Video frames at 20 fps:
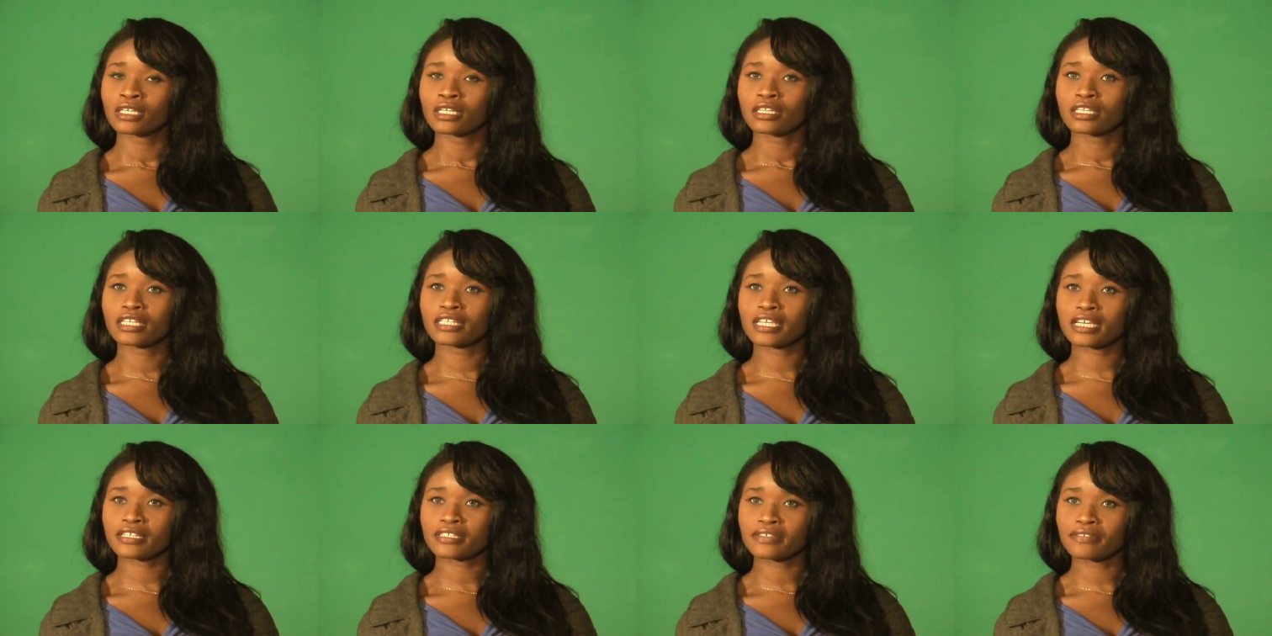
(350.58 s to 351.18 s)

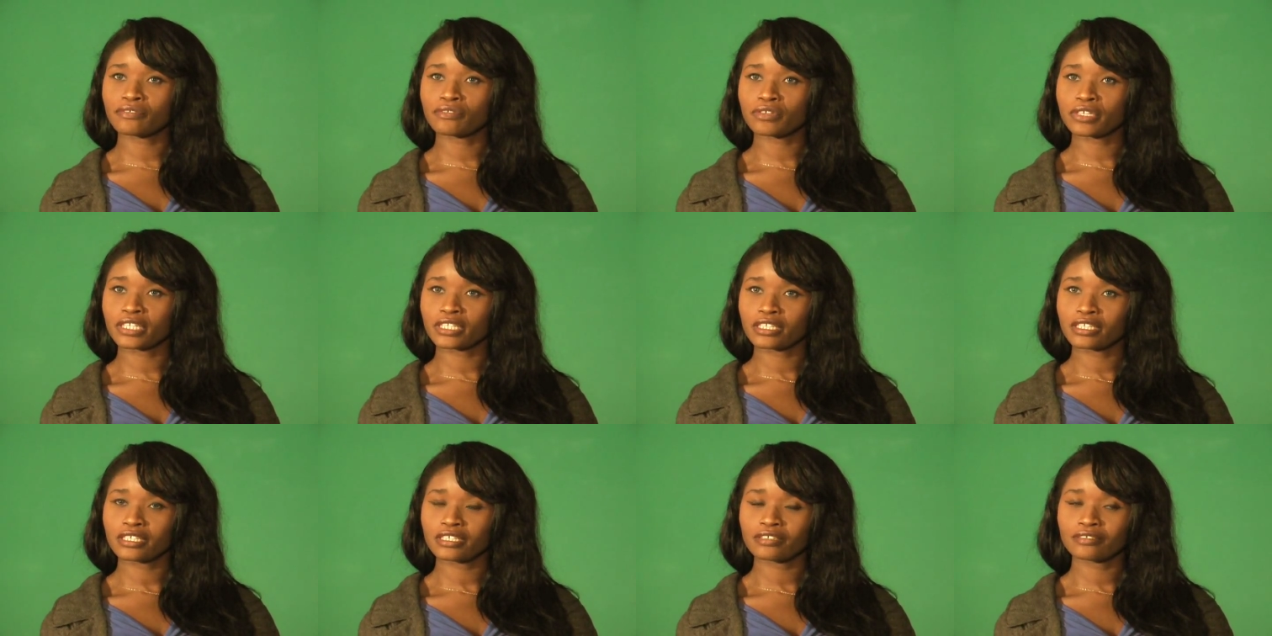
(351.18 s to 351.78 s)
Detective
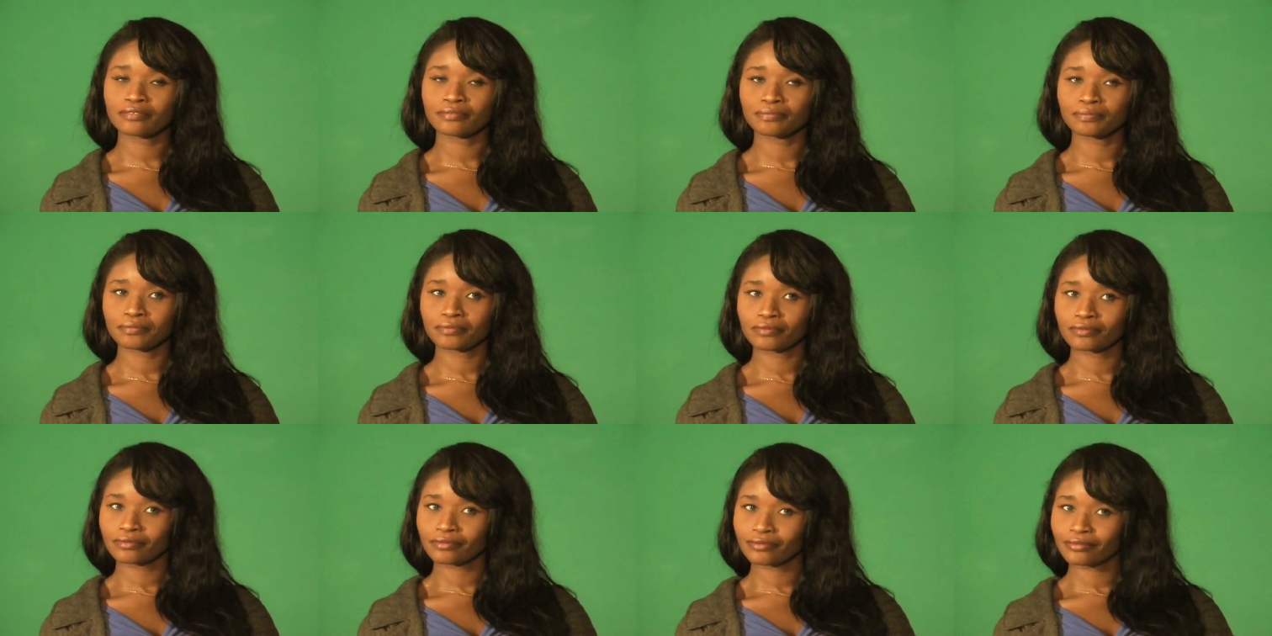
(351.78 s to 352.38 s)
Grindley
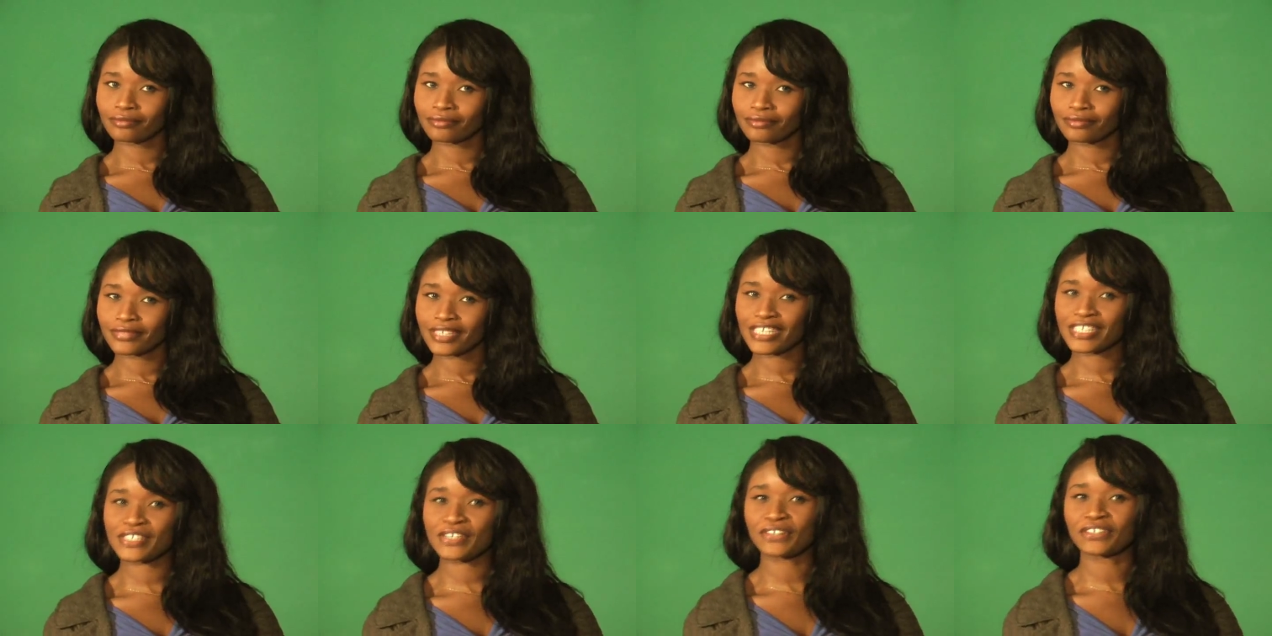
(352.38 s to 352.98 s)

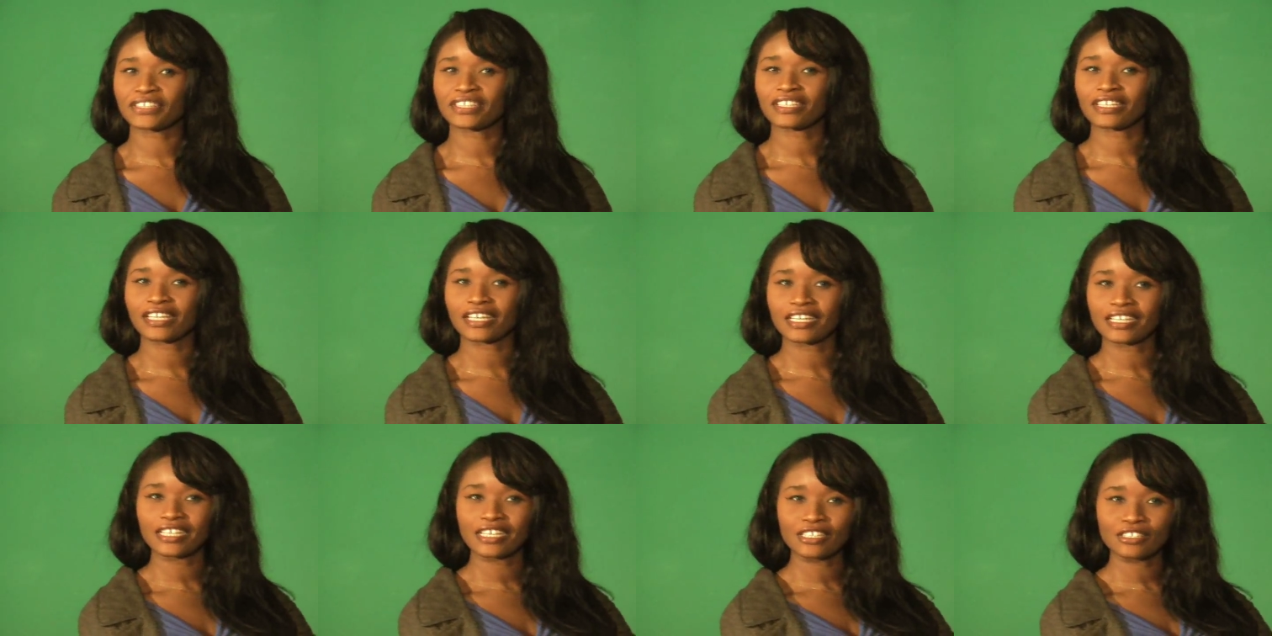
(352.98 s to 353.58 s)
escort the
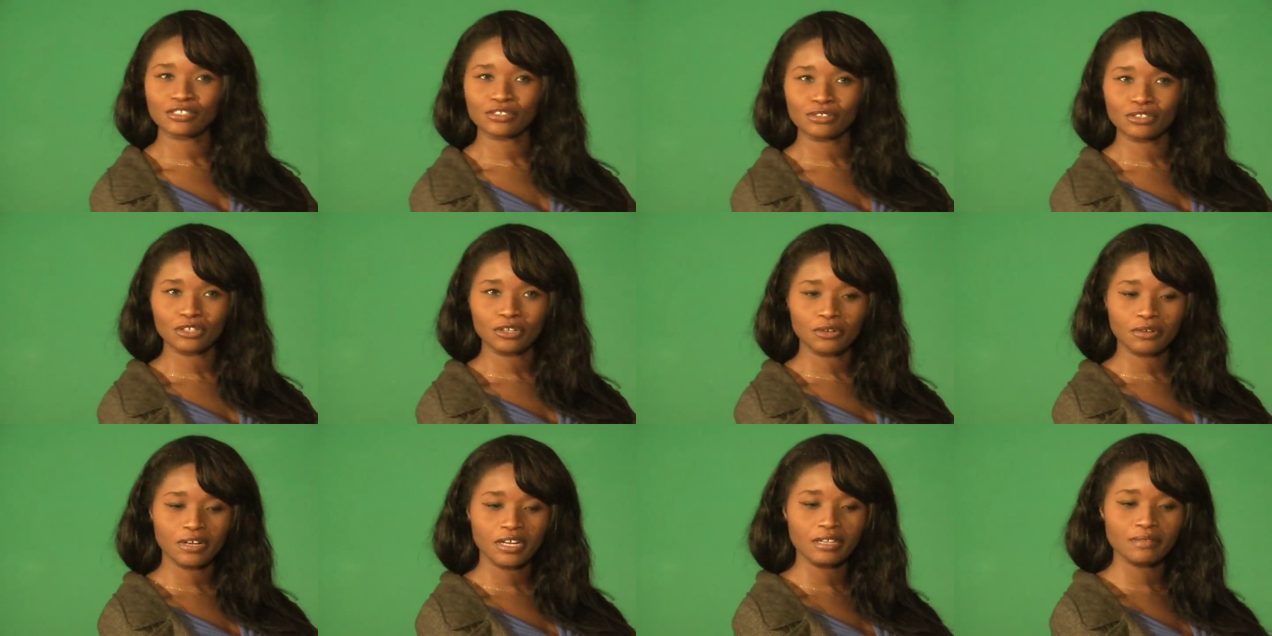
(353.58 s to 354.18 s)
lady into the
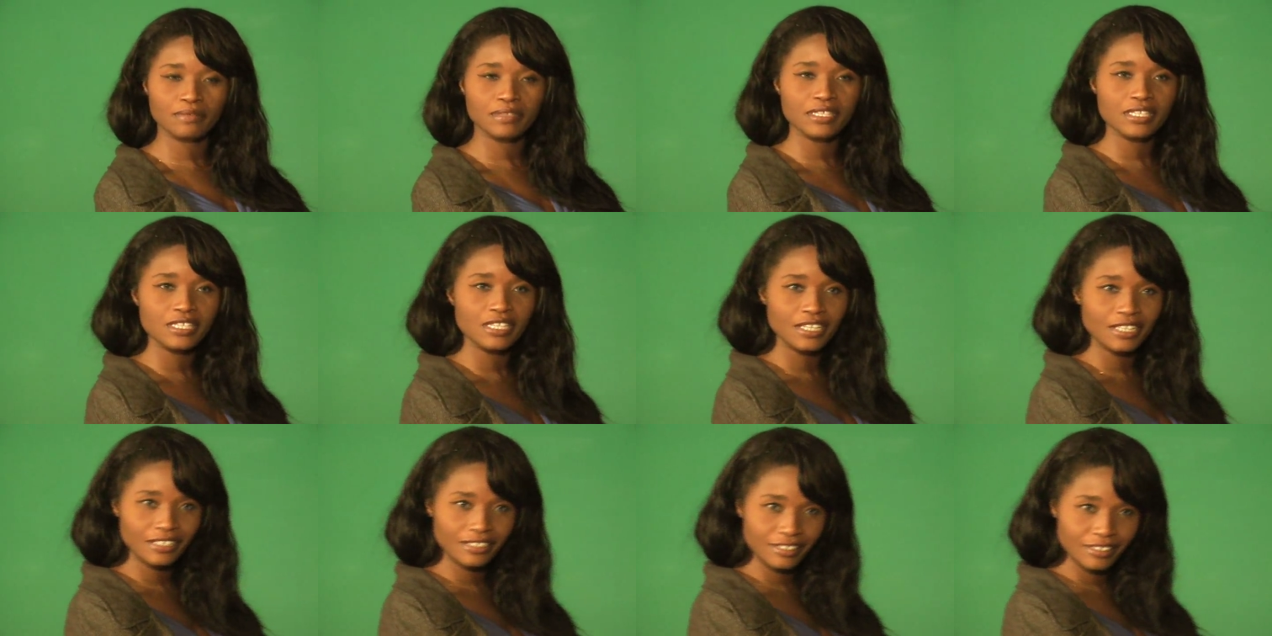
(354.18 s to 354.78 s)
crime
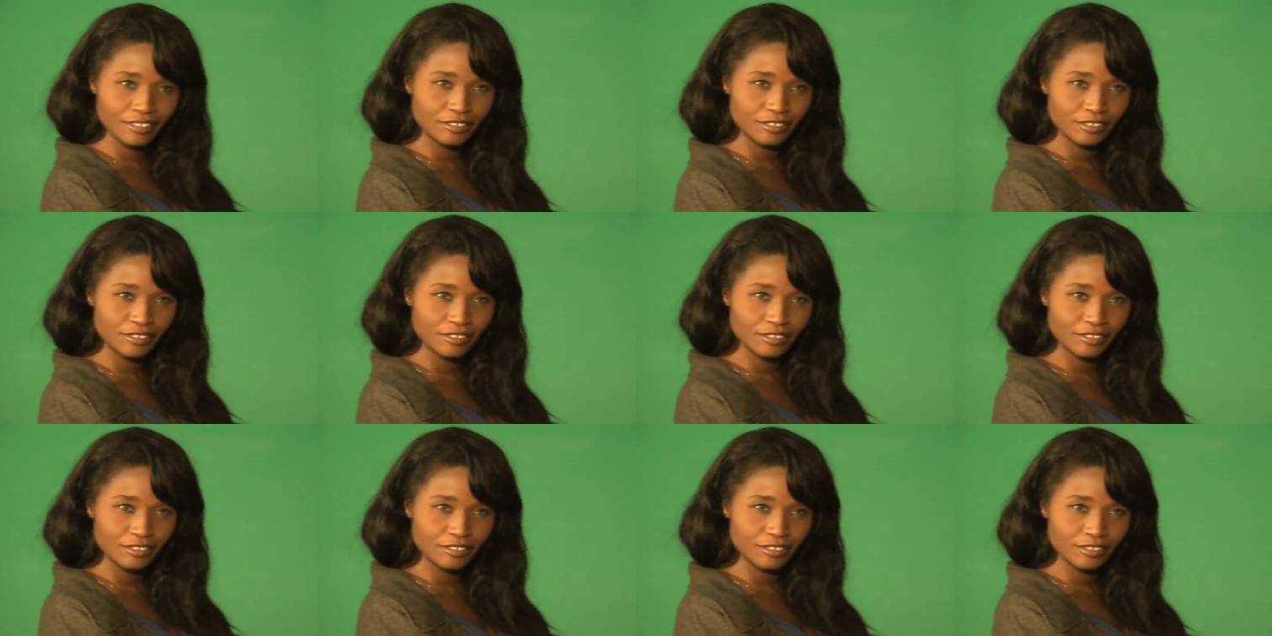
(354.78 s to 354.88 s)
scene.